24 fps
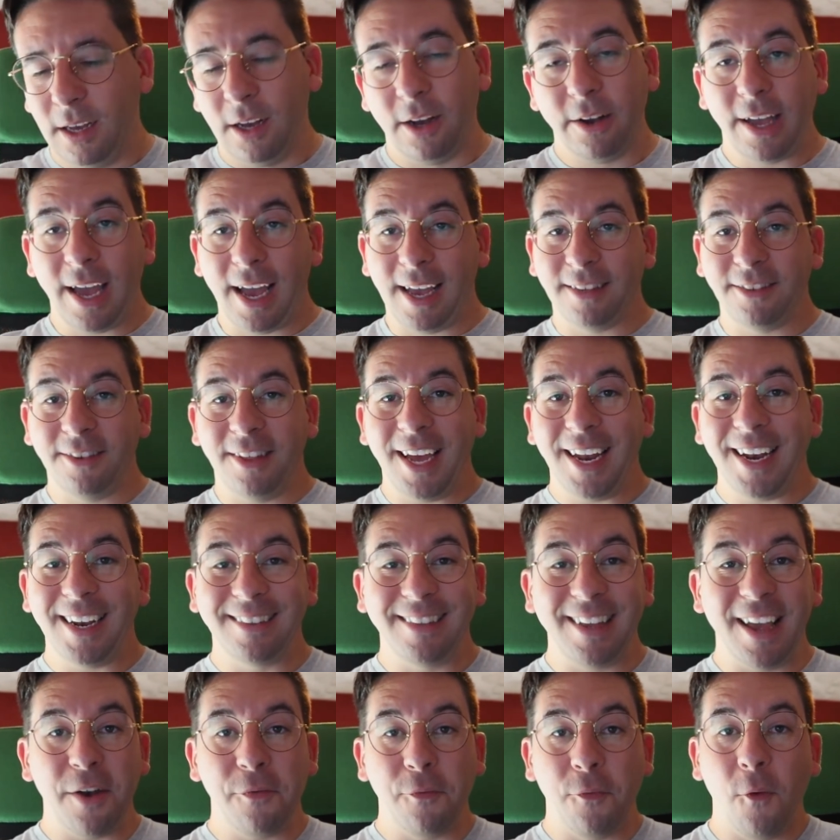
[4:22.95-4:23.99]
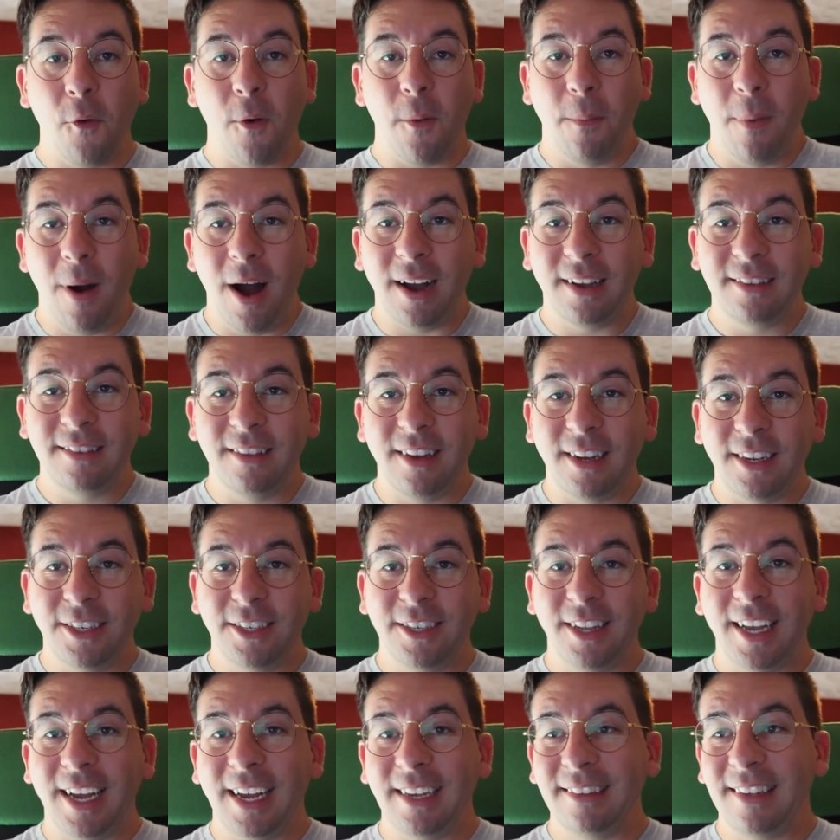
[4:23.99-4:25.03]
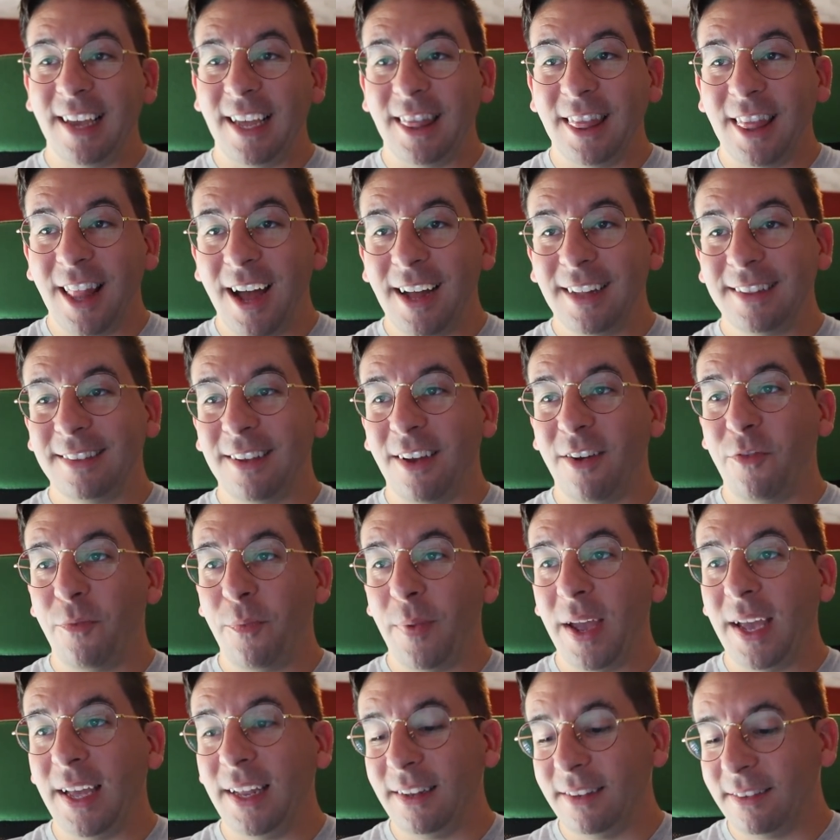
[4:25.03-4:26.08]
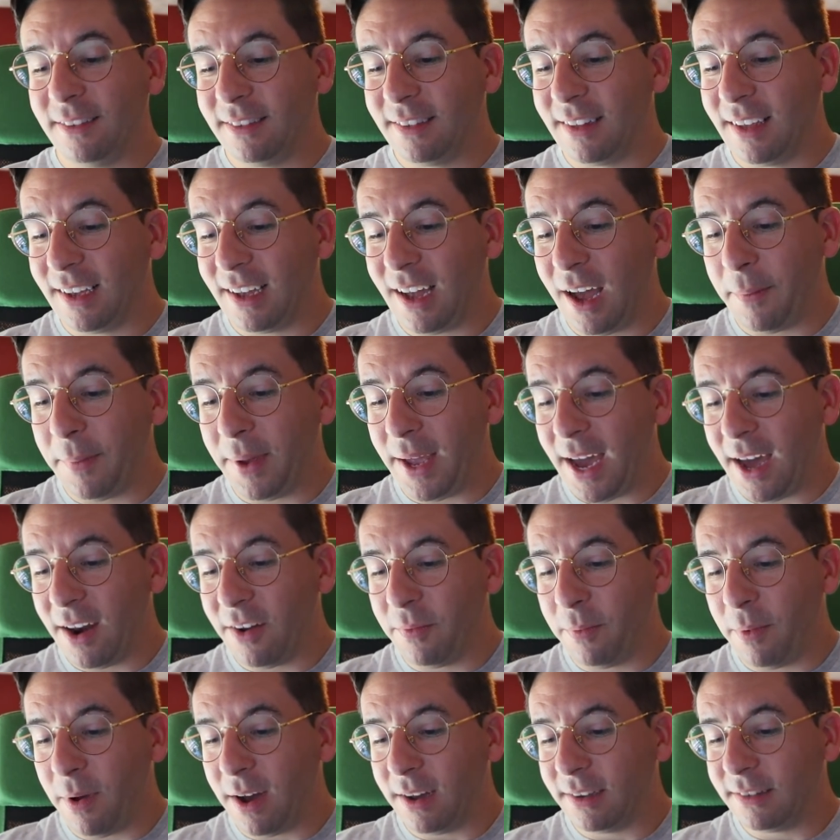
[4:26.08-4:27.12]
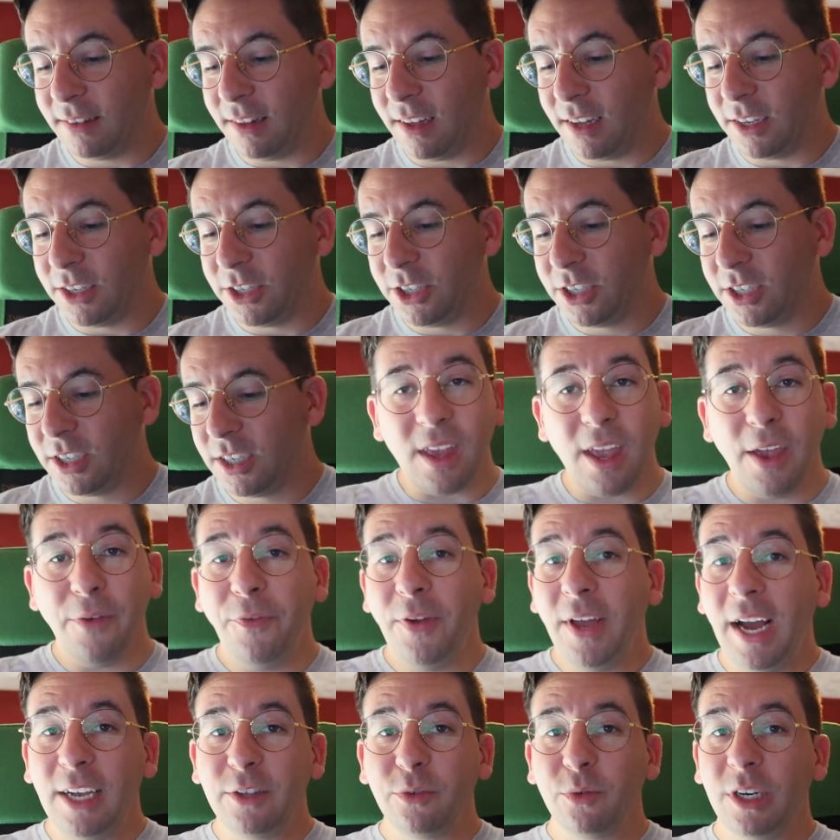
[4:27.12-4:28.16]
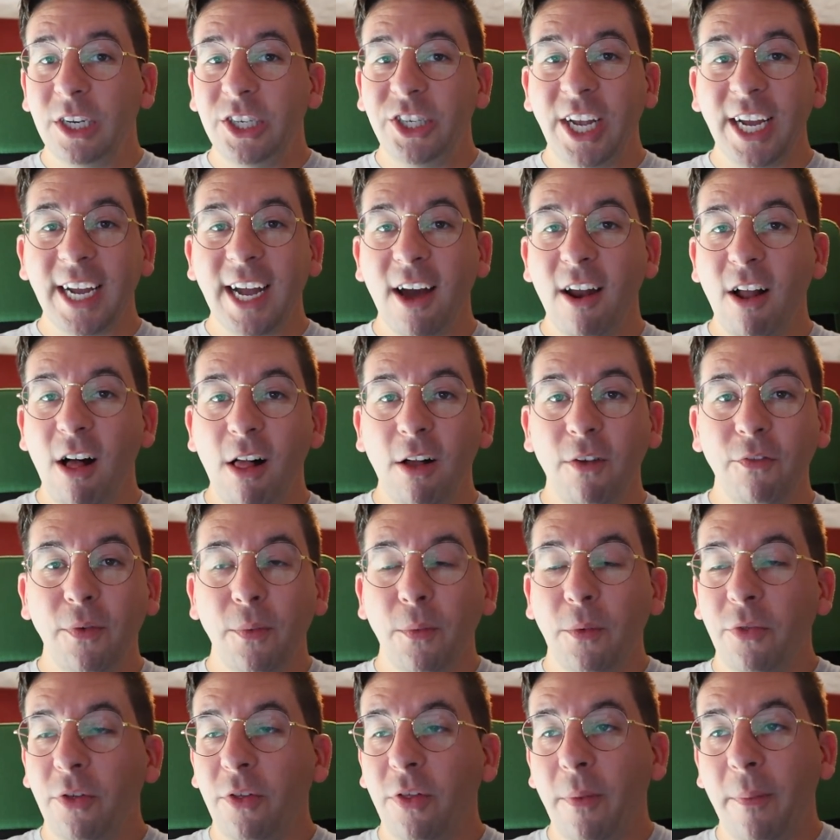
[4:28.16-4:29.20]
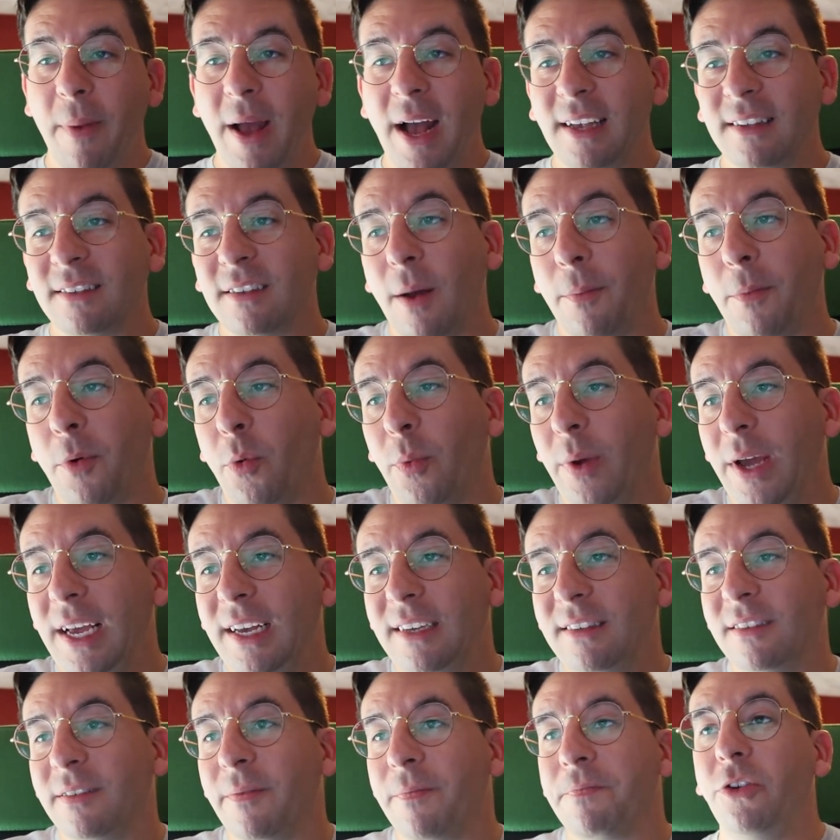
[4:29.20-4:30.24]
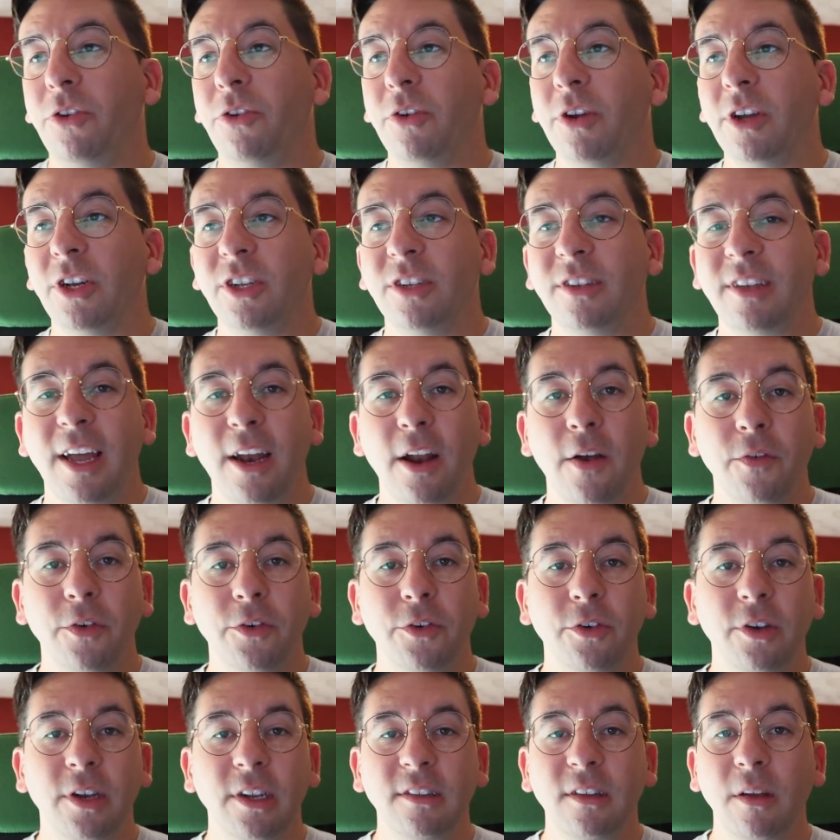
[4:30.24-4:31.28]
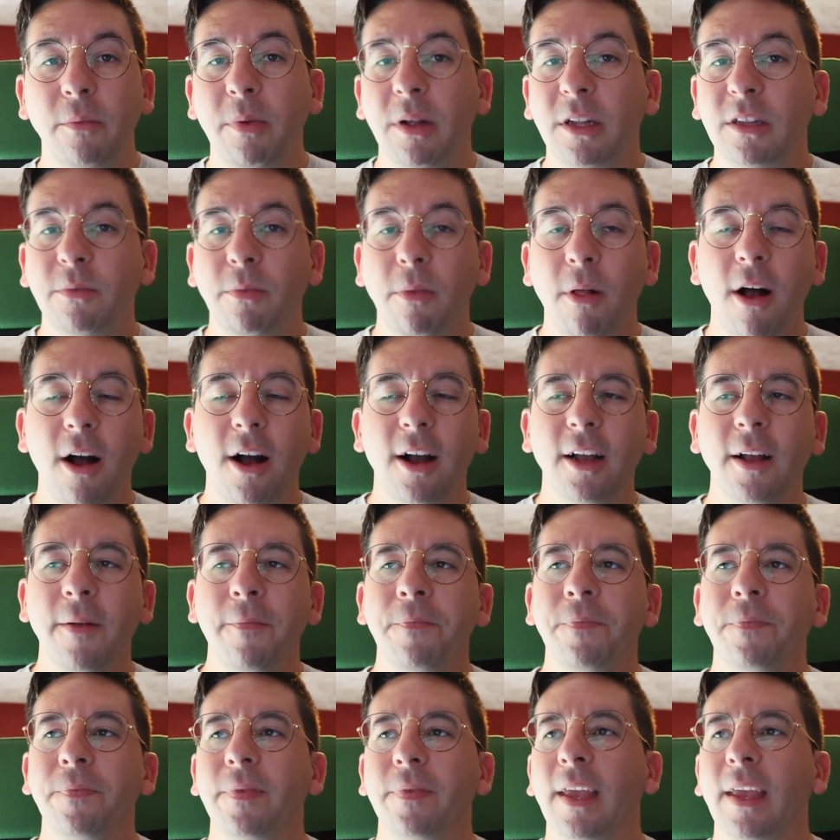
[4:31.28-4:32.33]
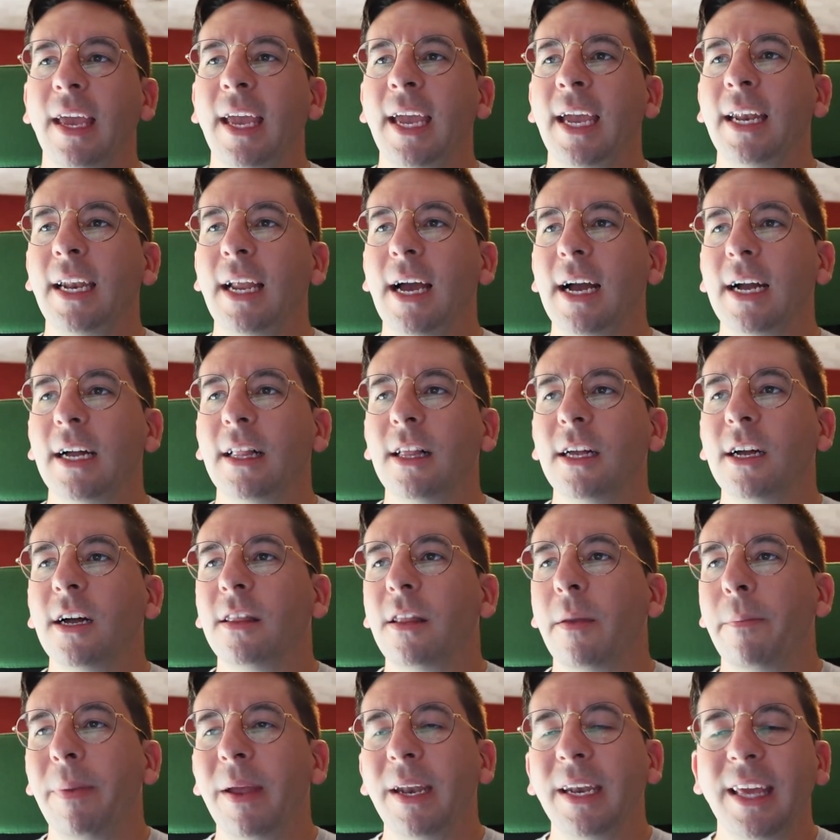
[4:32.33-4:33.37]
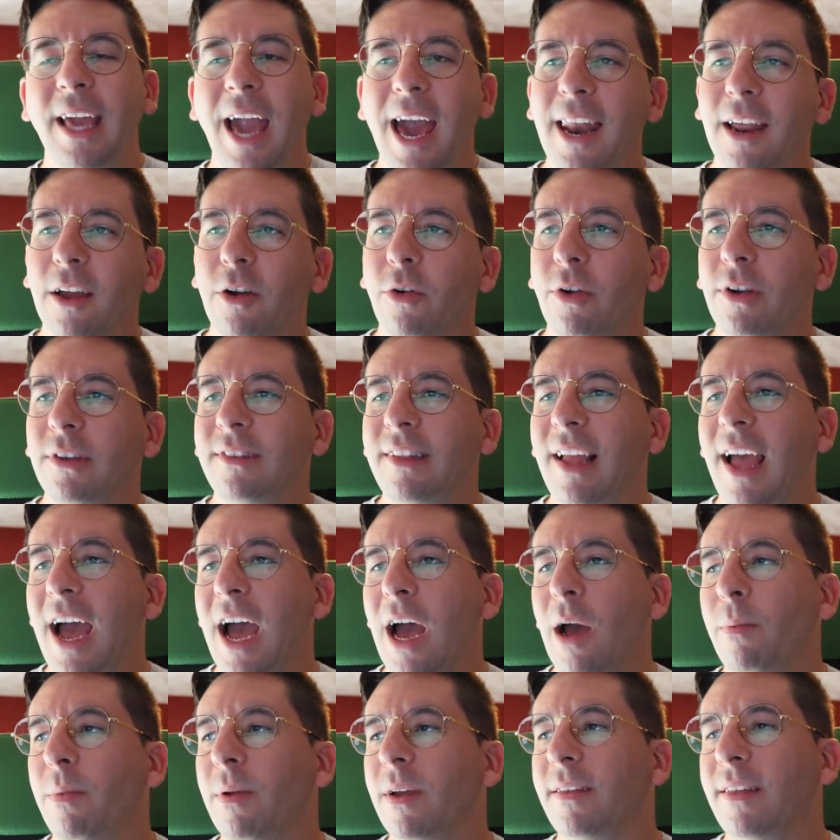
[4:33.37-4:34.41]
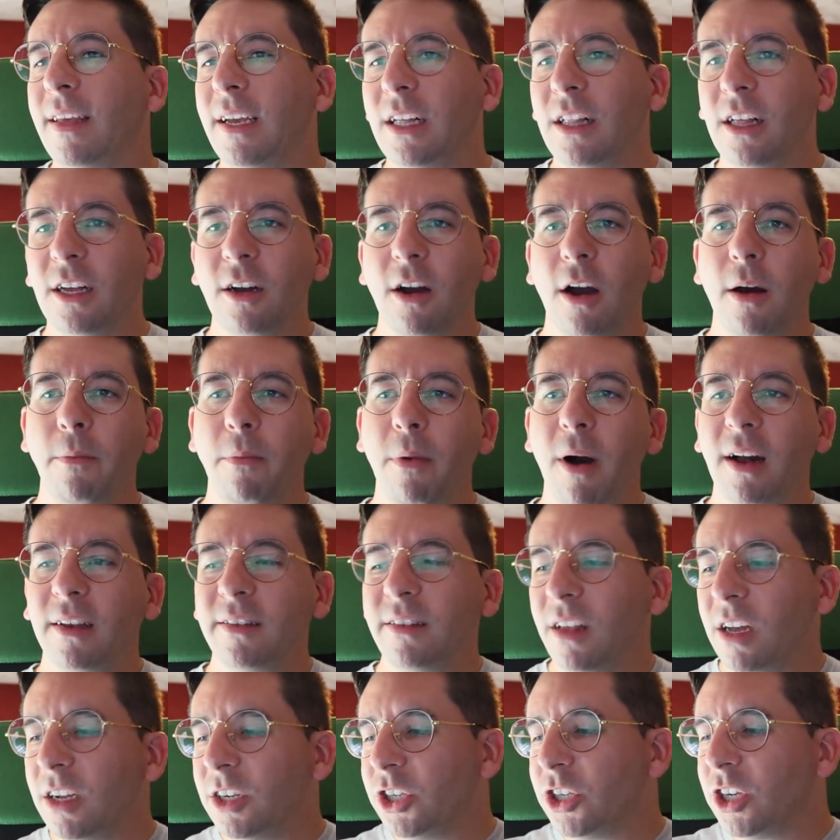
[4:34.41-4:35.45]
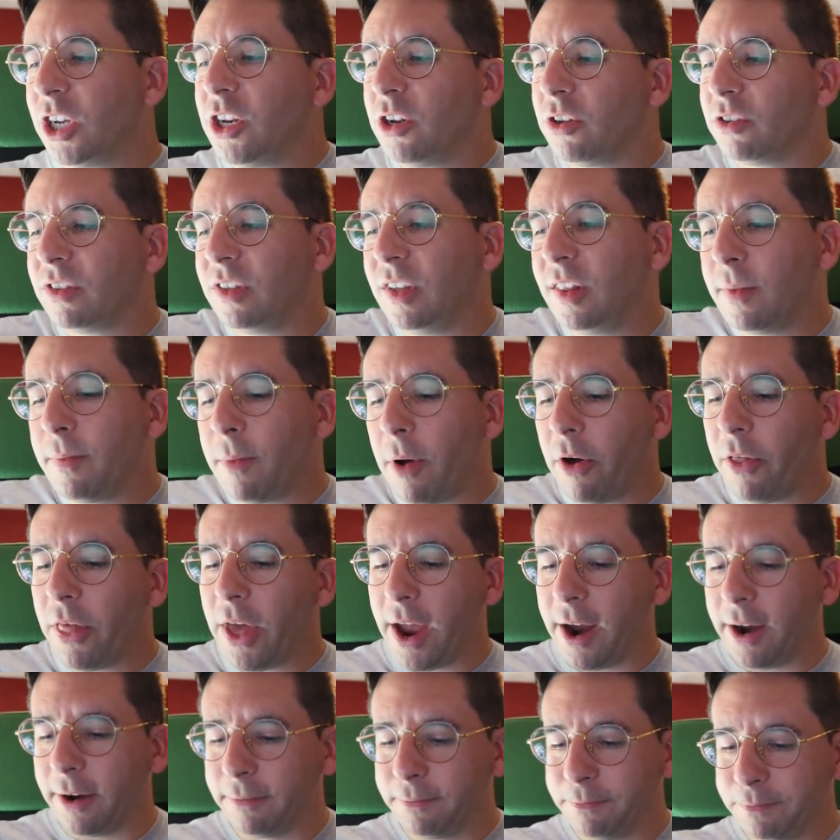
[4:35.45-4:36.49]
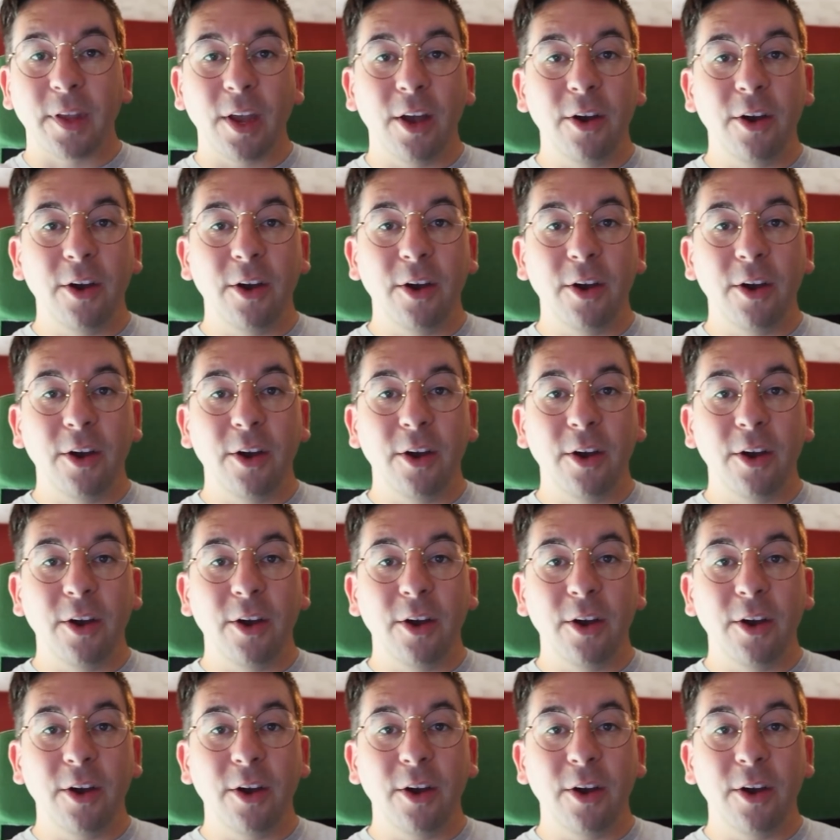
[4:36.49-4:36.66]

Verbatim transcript: Okay, so that is it for Box Lunch. Like I said, lots of pins coming out of Box Lunch. If you guys want to check out all of them within the past couple weeks, you can just head over to Disney Pins blog and uh, click on the pin categories tab and then click on Box Lunch and you'll see them all there.